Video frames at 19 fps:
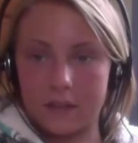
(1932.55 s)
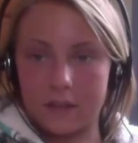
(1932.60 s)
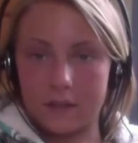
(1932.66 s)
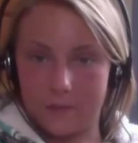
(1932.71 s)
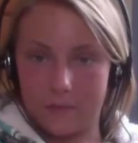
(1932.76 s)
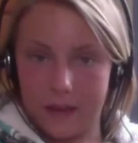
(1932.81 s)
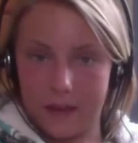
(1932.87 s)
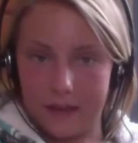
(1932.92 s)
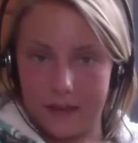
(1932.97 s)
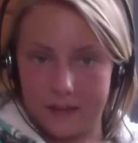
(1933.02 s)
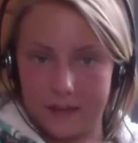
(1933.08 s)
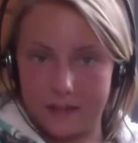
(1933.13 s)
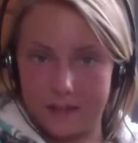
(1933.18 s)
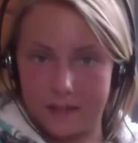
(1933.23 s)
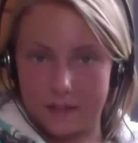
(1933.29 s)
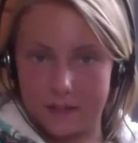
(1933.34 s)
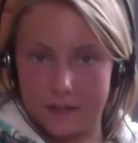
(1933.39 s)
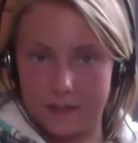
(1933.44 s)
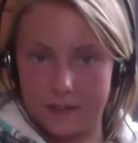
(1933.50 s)

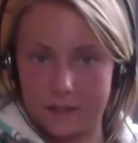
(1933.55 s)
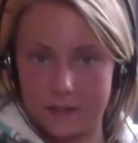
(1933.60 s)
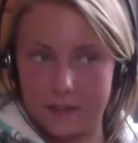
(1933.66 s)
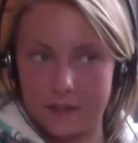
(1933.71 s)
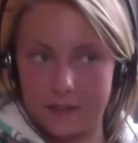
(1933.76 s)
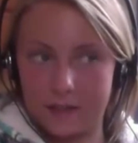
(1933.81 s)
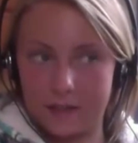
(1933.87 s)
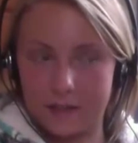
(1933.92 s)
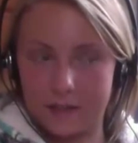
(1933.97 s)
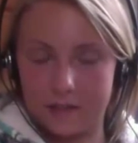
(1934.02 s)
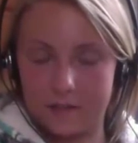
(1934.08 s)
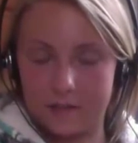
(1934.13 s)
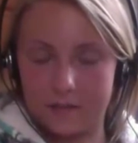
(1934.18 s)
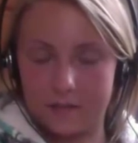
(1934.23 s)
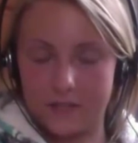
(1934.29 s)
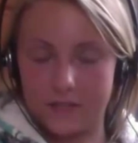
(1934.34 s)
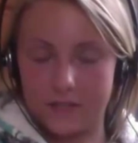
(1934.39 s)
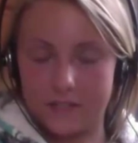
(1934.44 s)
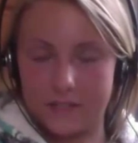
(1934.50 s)
impacted
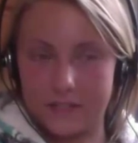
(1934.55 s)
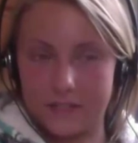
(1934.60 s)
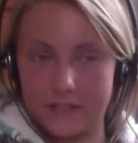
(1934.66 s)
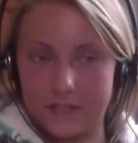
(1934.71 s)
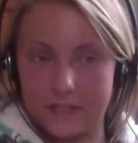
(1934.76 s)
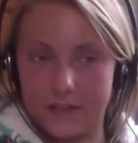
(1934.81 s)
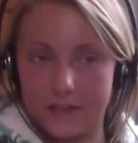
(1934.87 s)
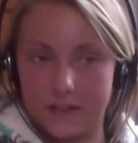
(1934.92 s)
my day-to-day